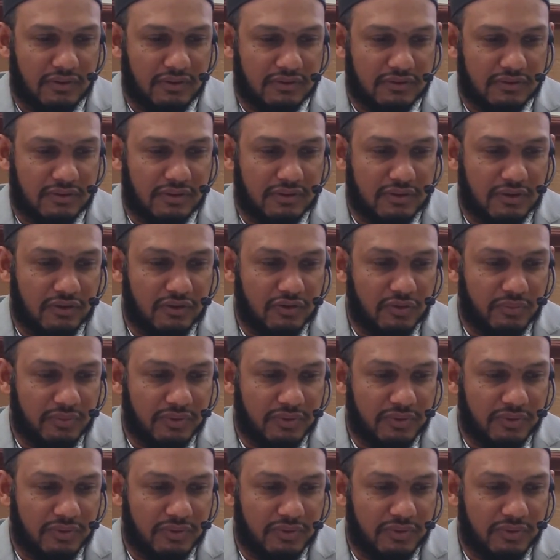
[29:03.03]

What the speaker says: So it's going to